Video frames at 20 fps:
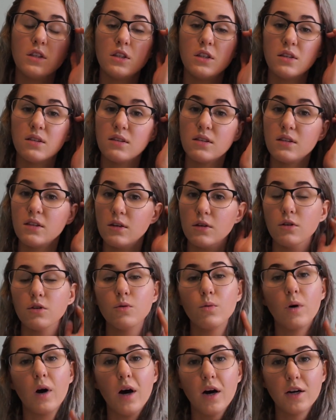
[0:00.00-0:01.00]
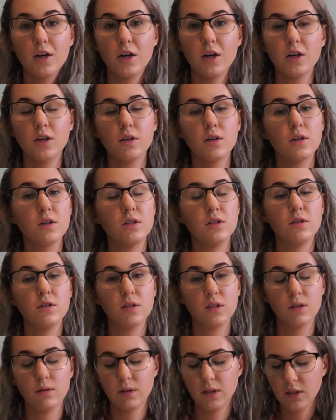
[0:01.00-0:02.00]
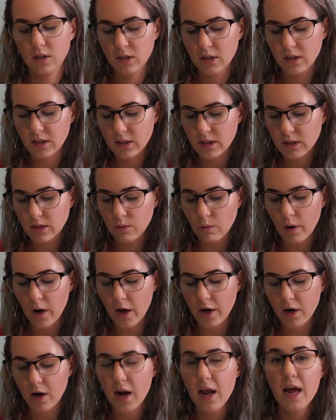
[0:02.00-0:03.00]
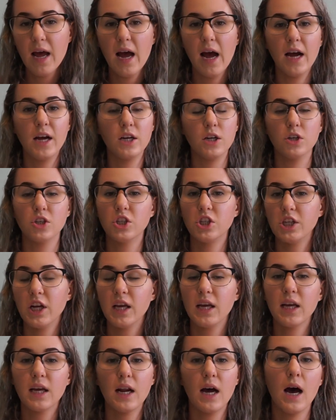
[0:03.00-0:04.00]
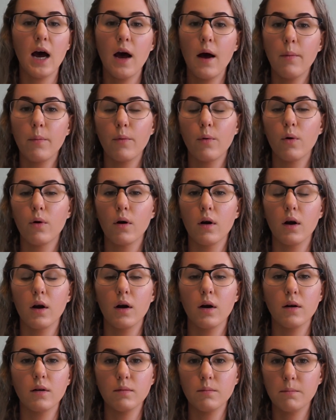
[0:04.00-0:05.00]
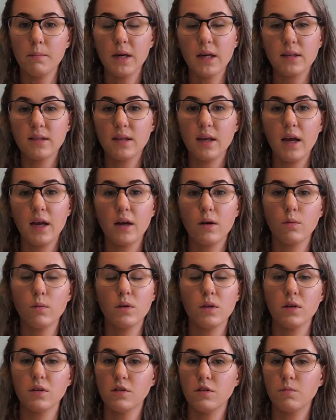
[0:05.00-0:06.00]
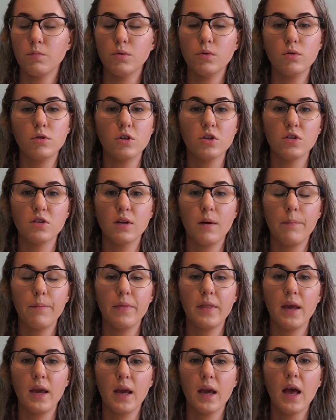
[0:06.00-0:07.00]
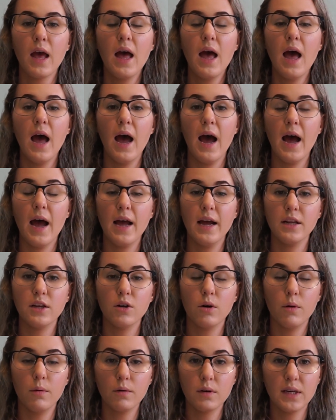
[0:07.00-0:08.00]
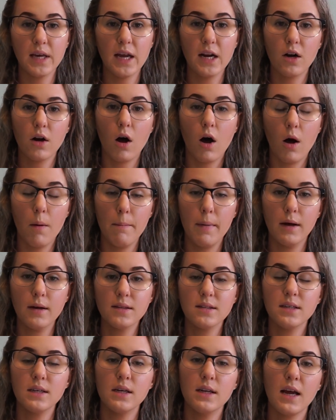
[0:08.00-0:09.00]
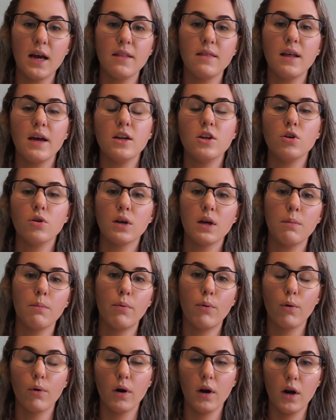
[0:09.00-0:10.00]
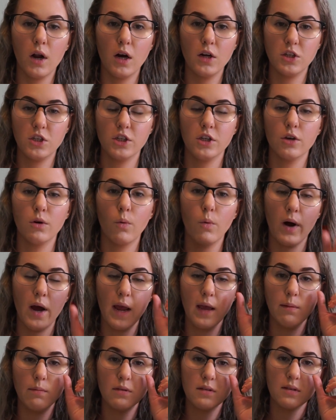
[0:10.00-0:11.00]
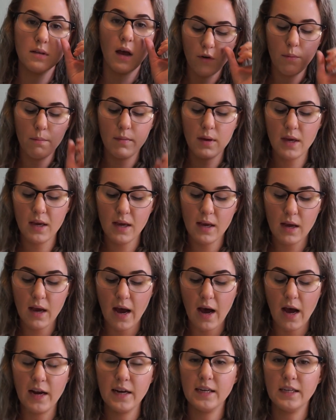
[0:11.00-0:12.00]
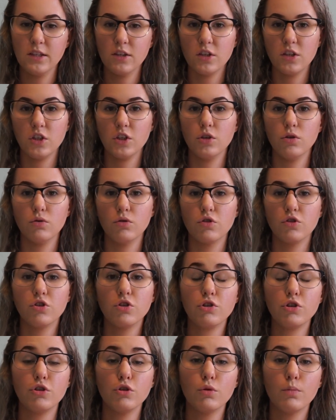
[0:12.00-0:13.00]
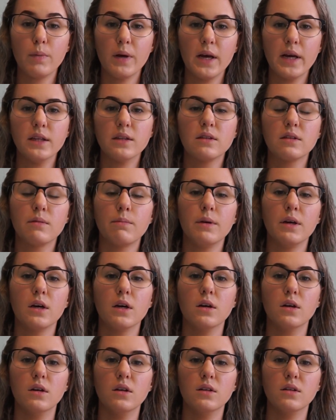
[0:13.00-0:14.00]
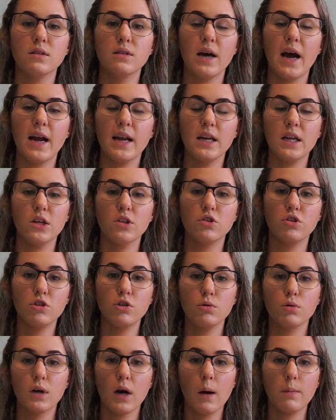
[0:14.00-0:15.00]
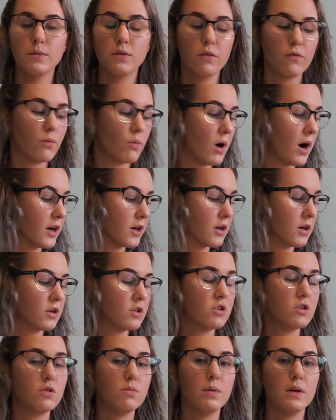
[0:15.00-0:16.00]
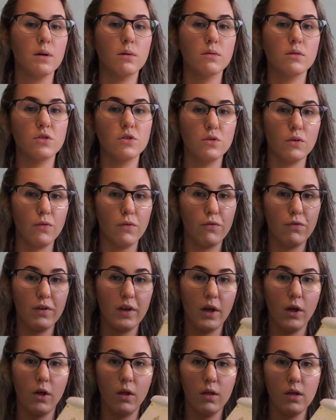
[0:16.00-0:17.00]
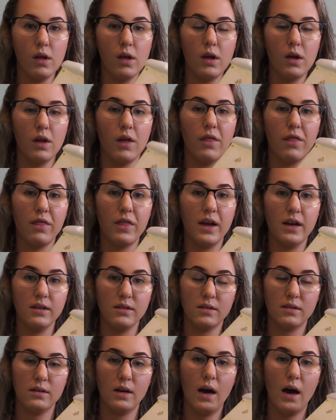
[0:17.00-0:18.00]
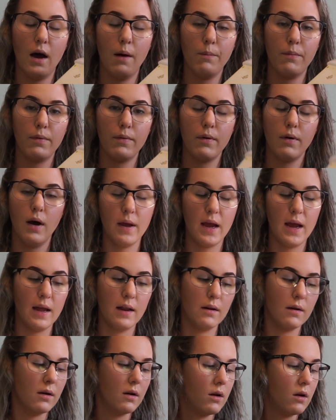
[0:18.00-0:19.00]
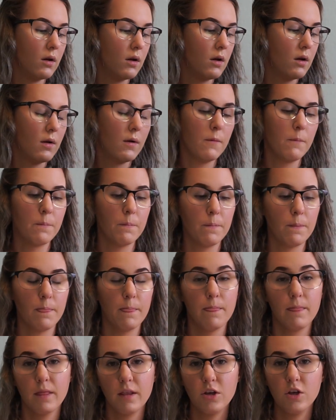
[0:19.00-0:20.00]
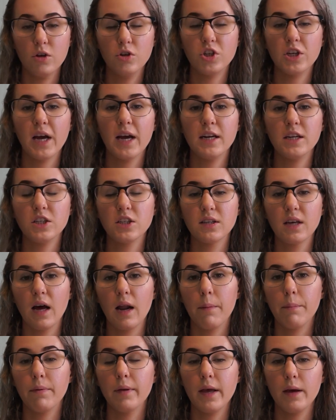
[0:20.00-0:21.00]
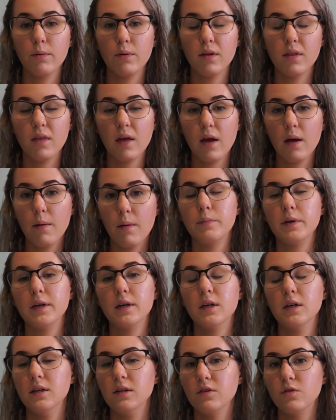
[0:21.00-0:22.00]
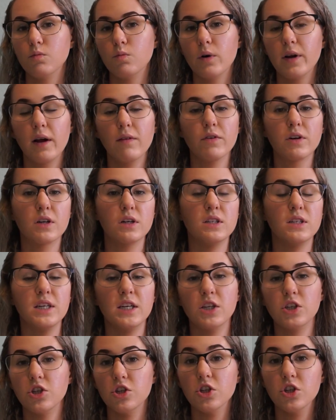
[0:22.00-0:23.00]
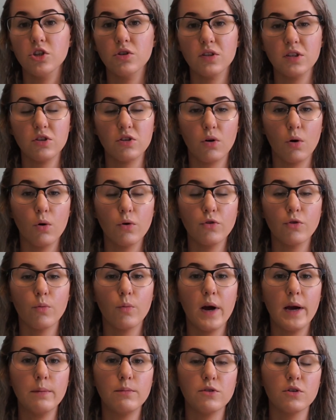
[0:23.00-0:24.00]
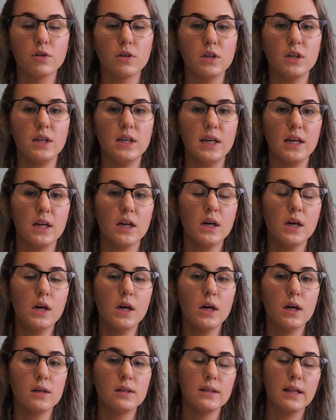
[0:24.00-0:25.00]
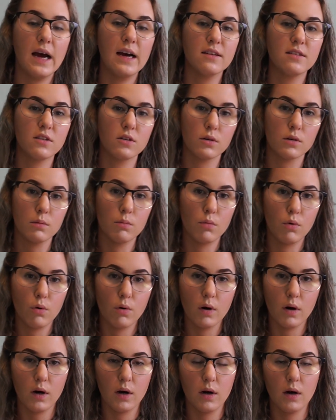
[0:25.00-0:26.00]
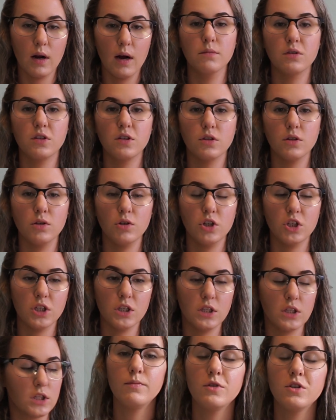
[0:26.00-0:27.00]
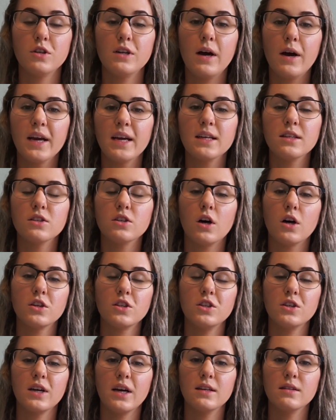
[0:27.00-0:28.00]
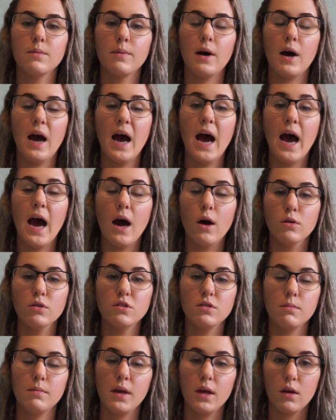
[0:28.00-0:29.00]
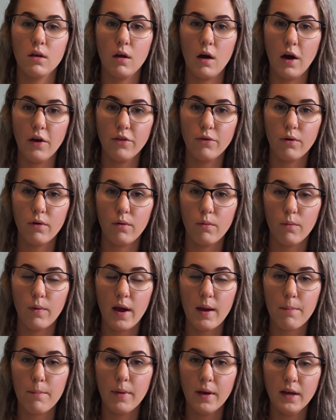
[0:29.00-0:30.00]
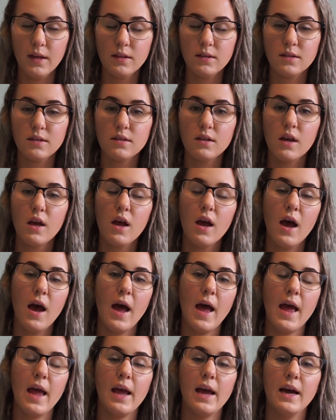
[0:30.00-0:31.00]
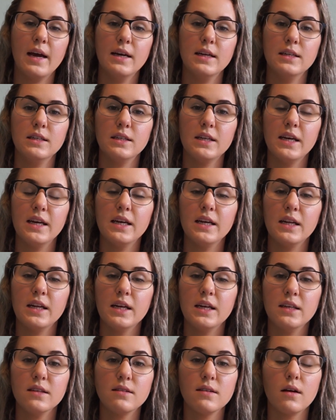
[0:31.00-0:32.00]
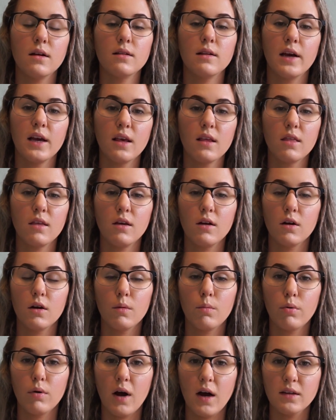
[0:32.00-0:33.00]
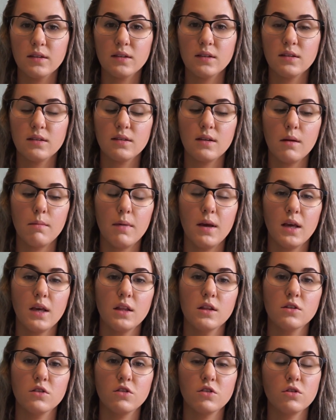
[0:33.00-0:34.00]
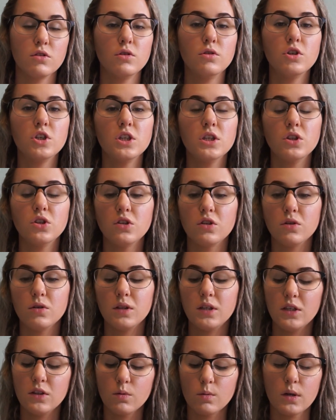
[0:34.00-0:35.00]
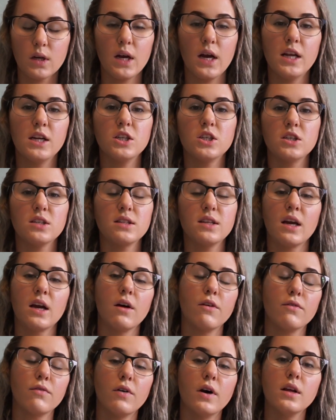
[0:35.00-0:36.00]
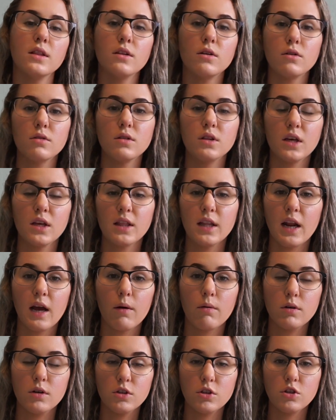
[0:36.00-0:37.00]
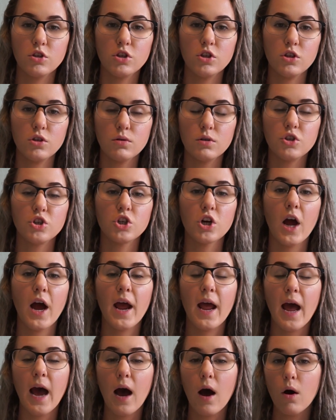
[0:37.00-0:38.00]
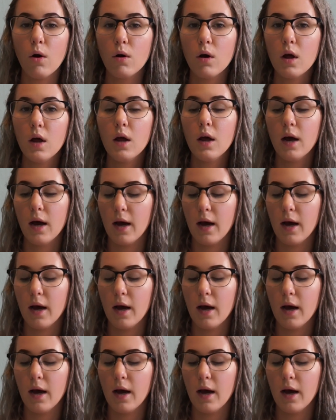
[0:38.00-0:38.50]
distilled water, because you still want to use distilled water, and you'll shake it up or mix it with a spoon or something, and you'll get it all melted, and then you can pour it onto your wipes. For me, I need to use 2 bits because I need 2 cups of water to be able to fill this up. And you kind of just got to play with it, because whatever container you're using to hold the wipes, you're going to need less or more solutions. So now I can talk to you guys about how to make cloth wipe bits, and it is a lengthier process than making the solution. So these were kind of just like a fun little thing that I wanted to do and try out,